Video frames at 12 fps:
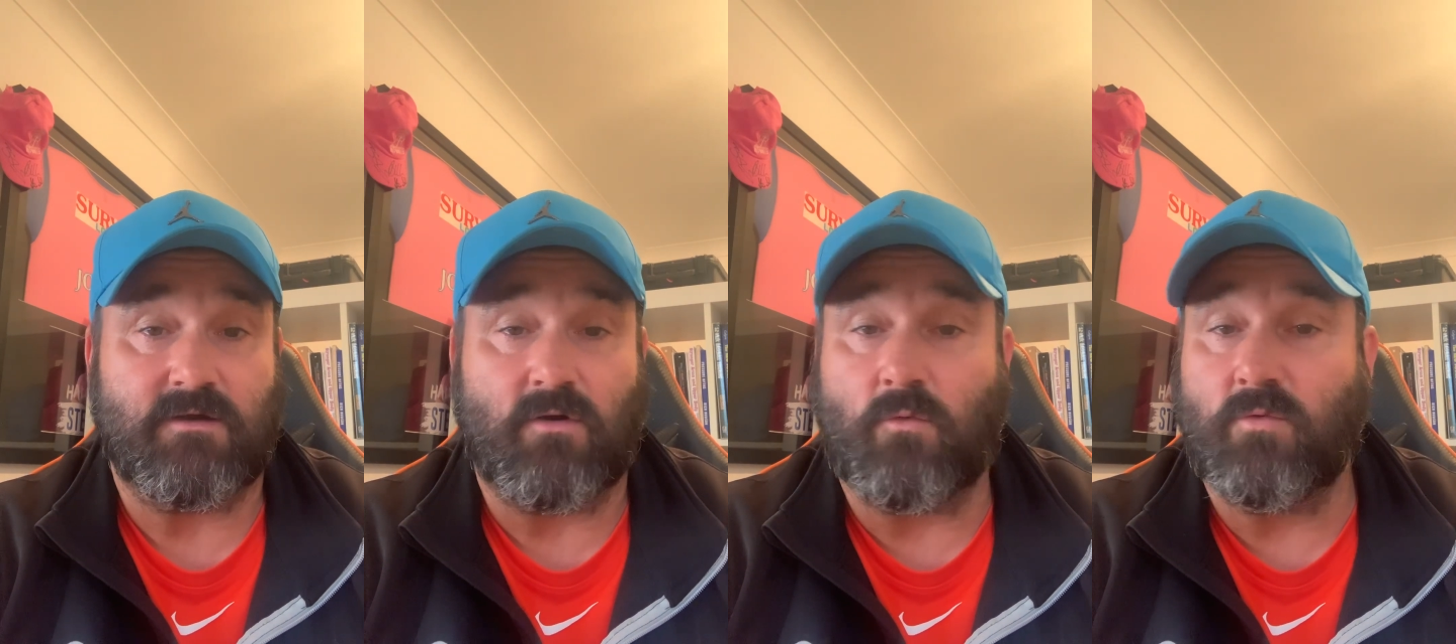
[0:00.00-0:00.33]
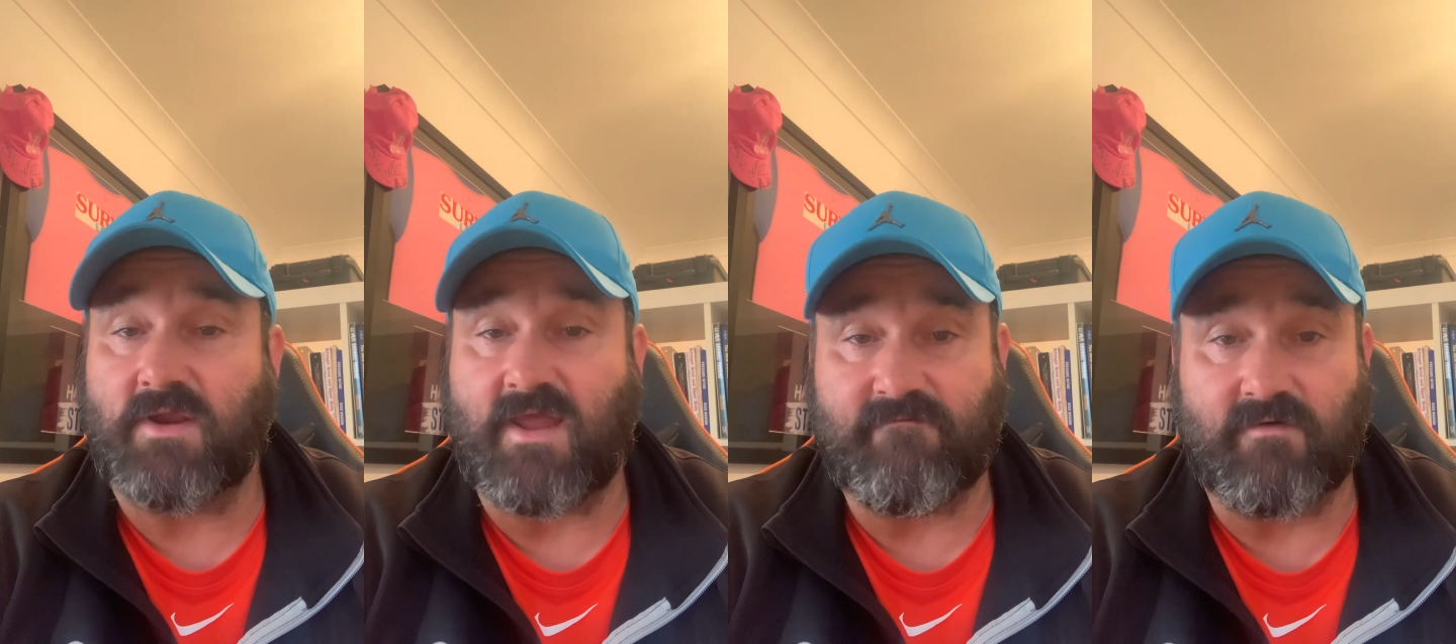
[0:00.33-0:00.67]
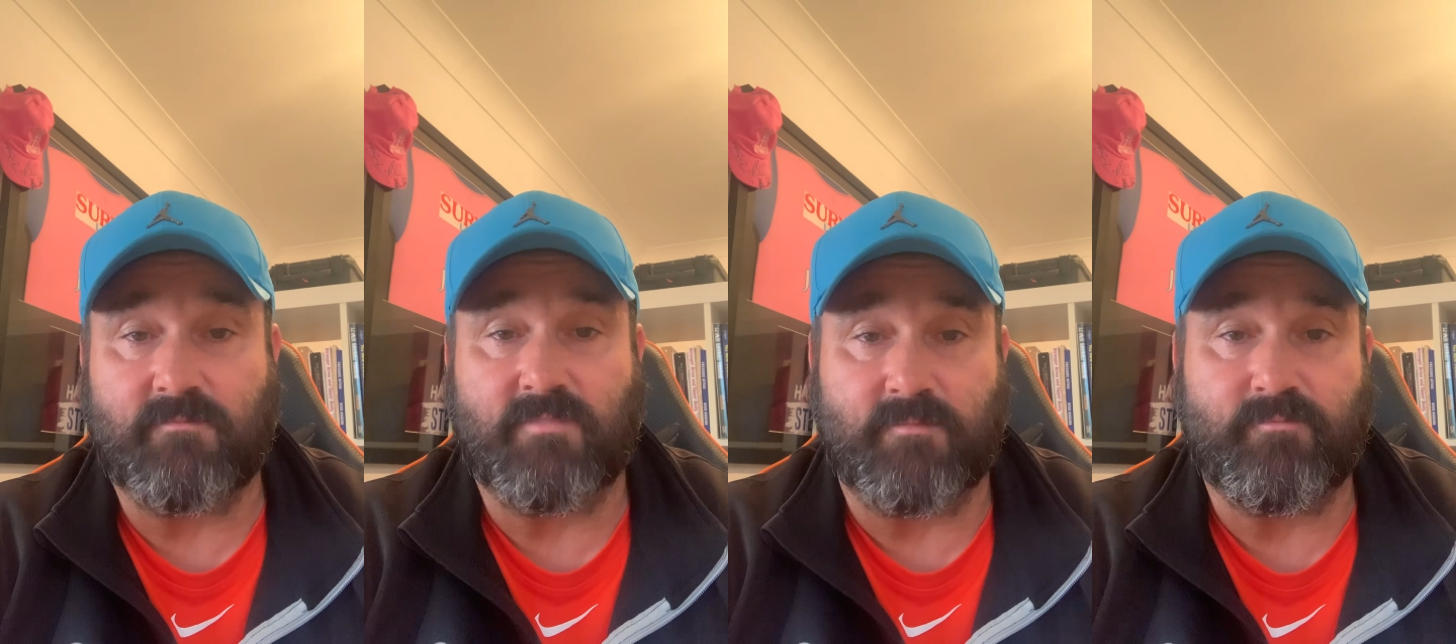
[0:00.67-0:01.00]
or whatever,
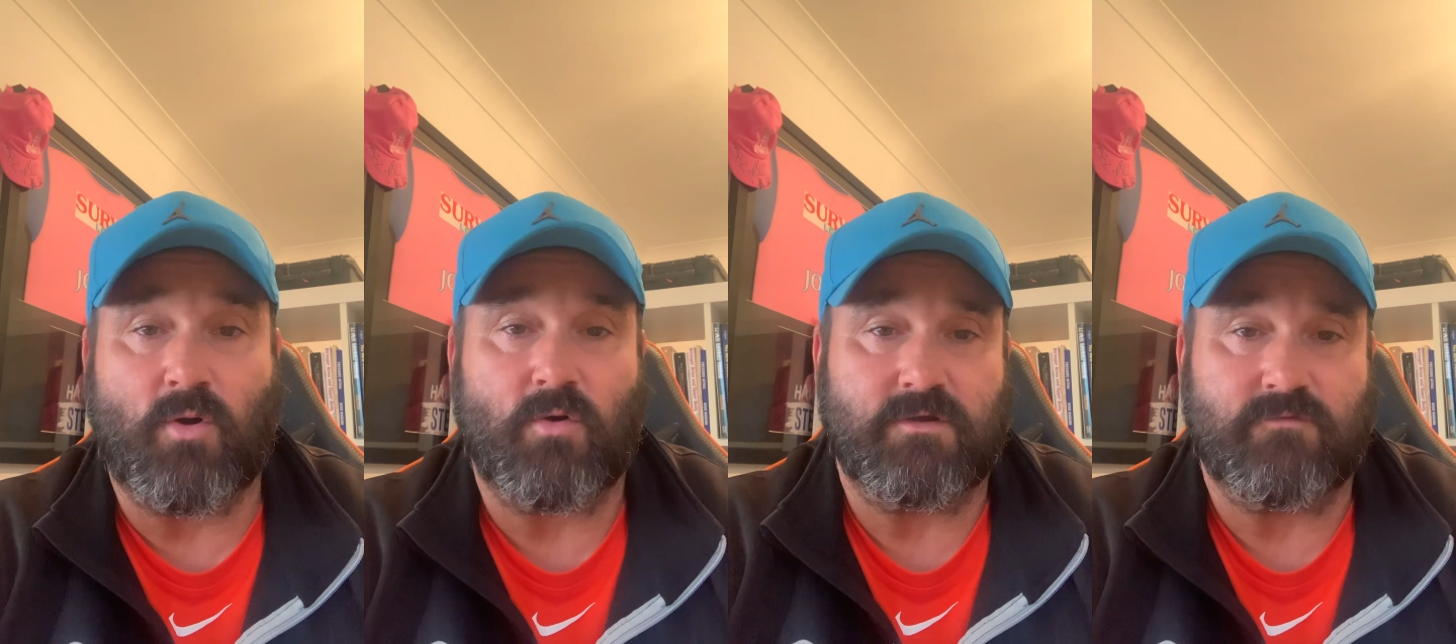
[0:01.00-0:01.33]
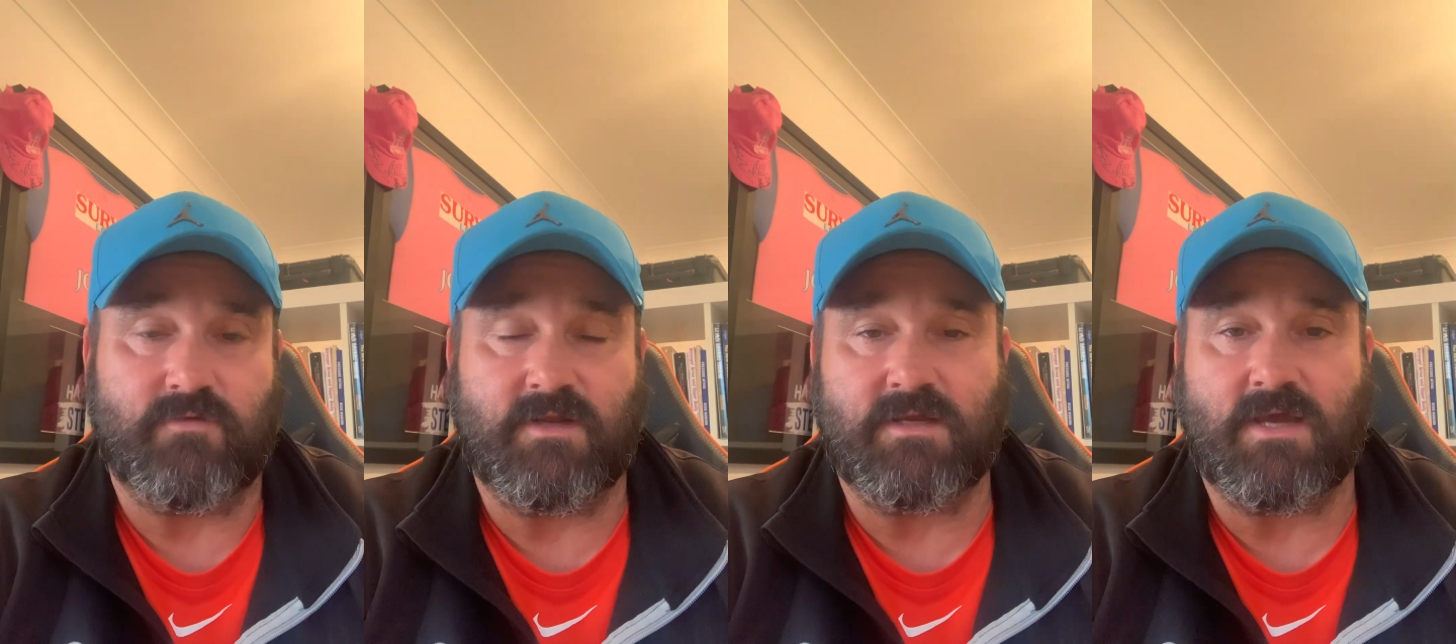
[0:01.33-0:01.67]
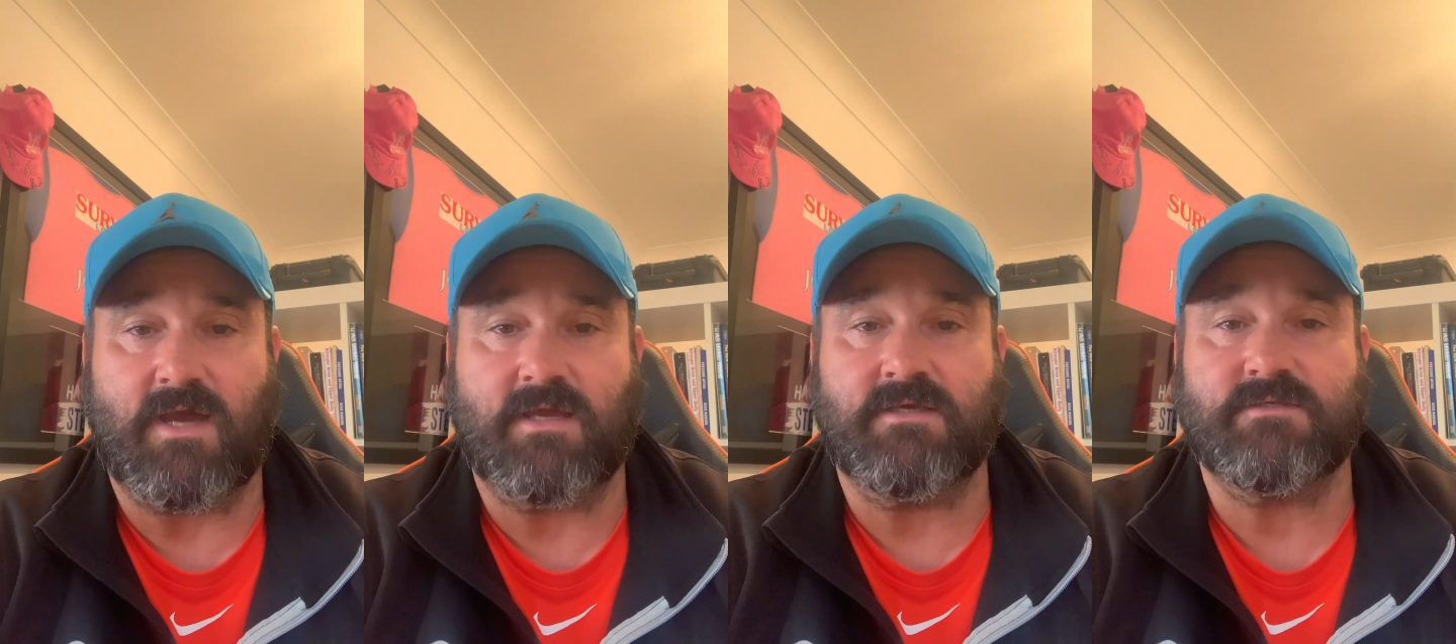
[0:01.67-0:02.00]
but pocket
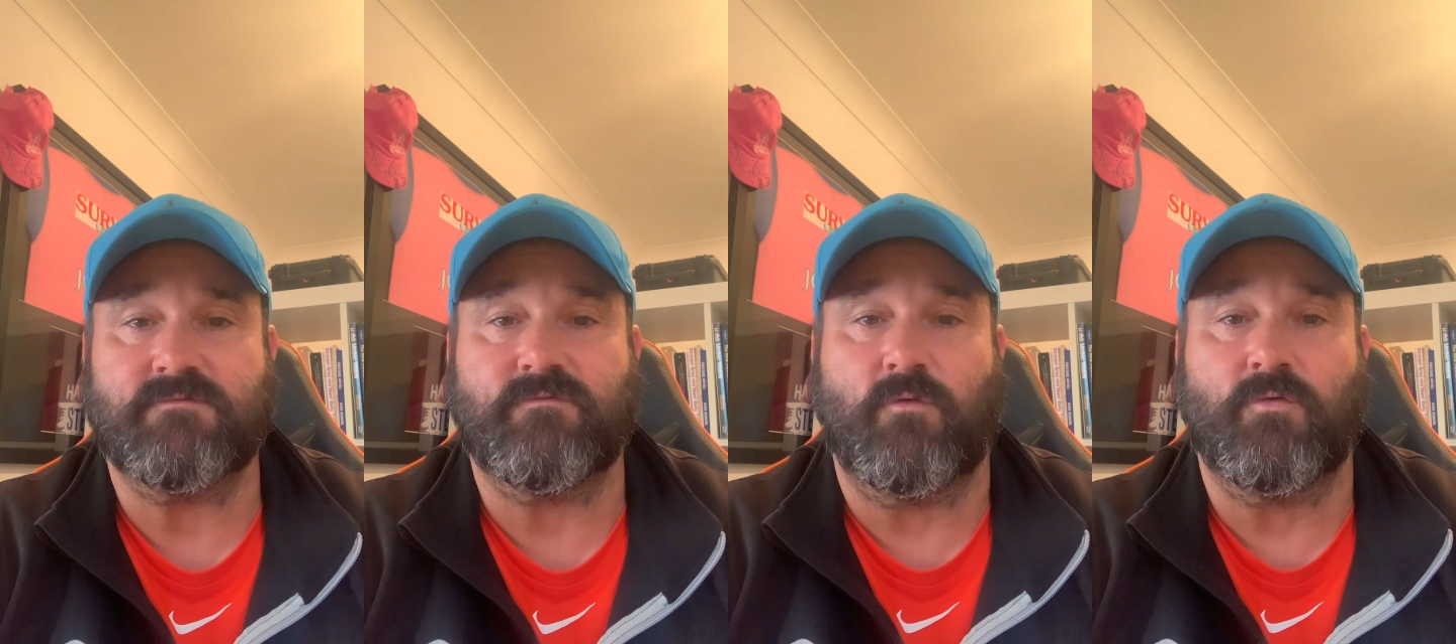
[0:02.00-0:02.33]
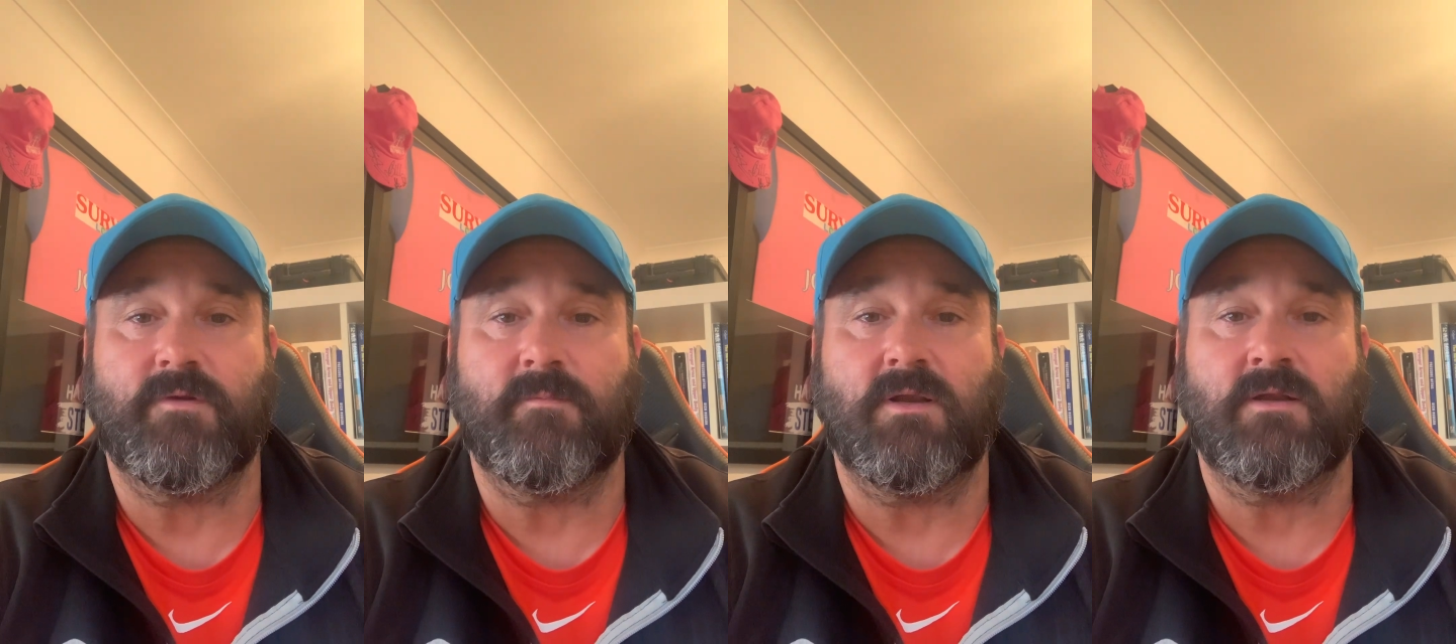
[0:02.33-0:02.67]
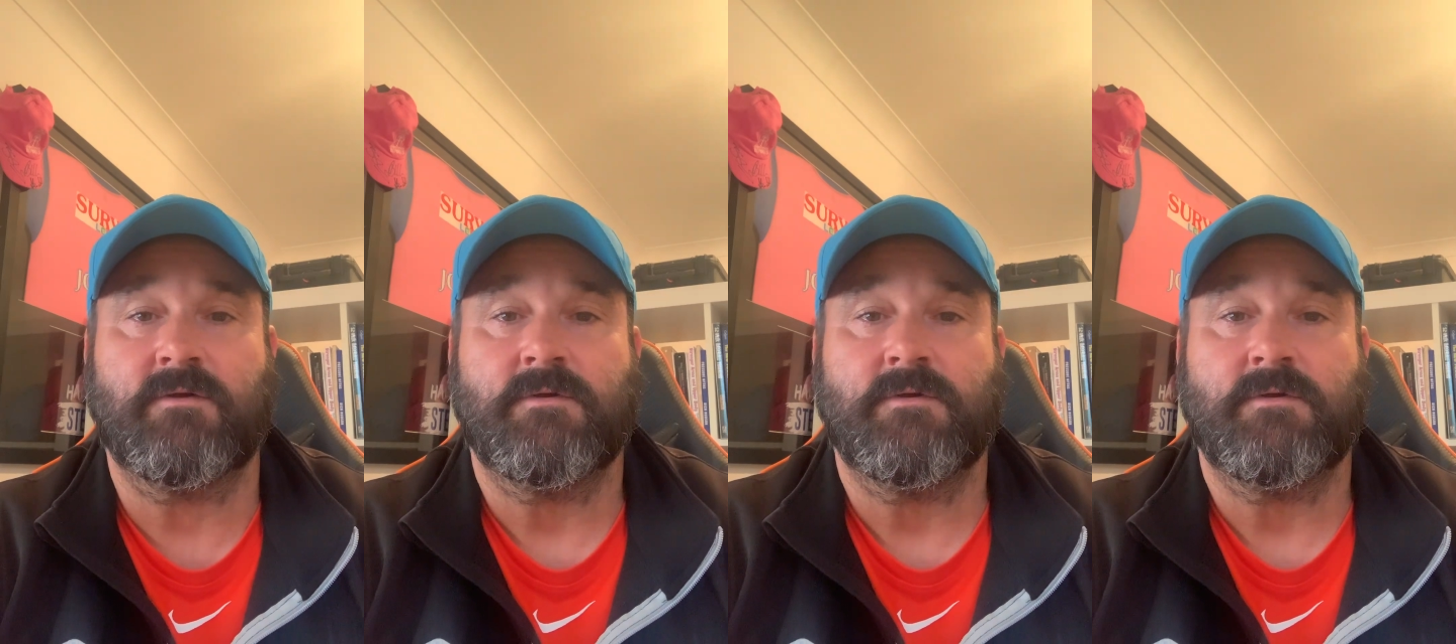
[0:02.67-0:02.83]
radar is affordable